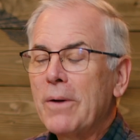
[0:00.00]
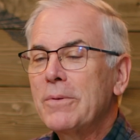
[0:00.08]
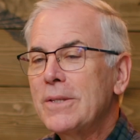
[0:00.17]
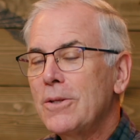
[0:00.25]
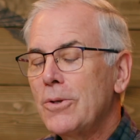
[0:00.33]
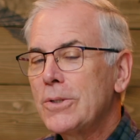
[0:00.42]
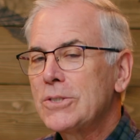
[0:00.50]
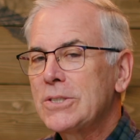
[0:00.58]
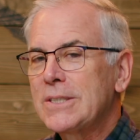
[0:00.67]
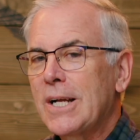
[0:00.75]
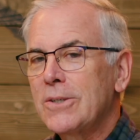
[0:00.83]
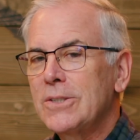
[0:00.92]
when the Lord
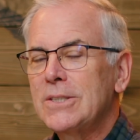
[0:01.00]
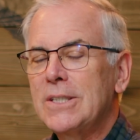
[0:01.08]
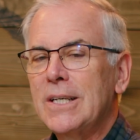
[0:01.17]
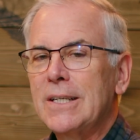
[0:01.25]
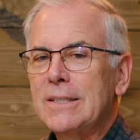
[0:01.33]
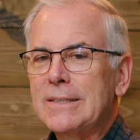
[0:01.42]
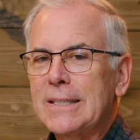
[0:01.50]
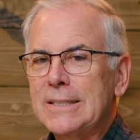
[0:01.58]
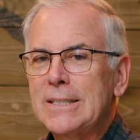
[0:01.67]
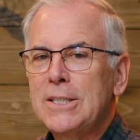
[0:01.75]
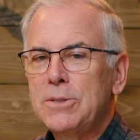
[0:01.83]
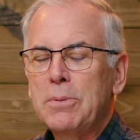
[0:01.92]
started to
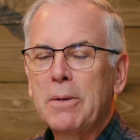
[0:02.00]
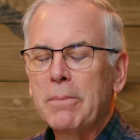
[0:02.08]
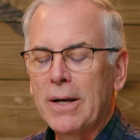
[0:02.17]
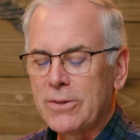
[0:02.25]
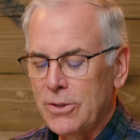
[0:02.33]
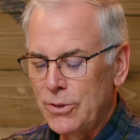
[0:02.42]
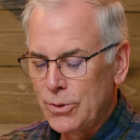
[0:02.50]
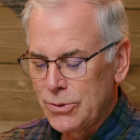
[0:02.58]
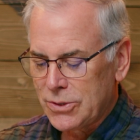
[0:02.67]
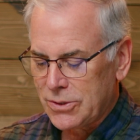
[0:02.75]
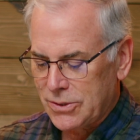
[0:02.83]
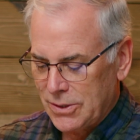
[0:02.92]
teach me about the
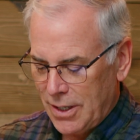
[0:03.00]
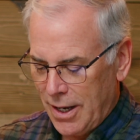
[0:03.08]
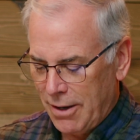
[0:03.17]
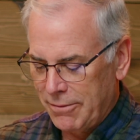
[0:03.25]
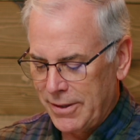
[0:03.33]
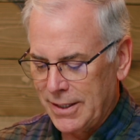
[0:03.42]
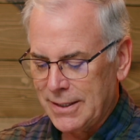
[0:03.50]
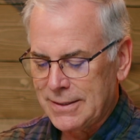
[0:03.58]
use of